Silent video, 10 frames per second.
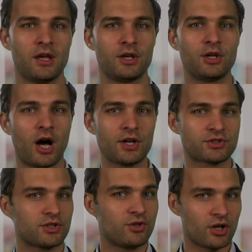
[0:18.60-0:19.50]
He
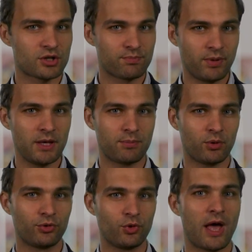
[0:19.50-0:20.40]
asked the Dutch
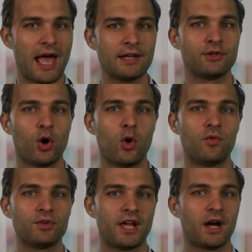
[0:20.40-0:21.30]
people to hand
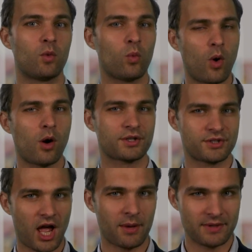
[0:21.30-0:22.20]
over their
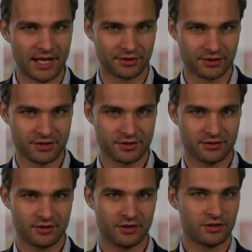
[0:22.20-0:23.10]
wartime letters,
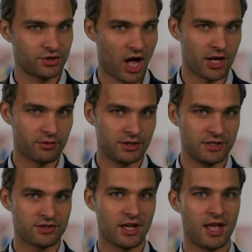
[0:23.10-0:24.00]

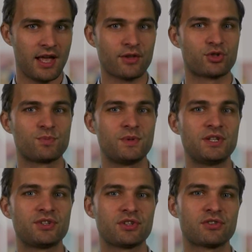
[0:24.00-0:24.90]
diaries and
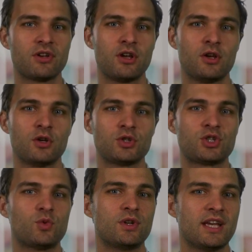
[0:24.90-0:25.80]
speeches
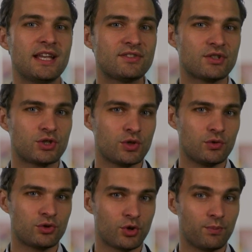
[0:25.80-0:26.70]
to an
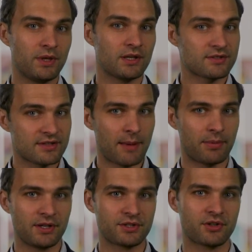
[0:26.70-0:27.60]
institute to be
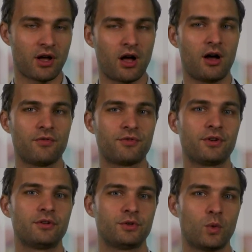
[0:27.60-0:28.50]
established
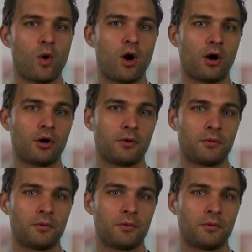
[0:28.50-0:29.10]
after the war.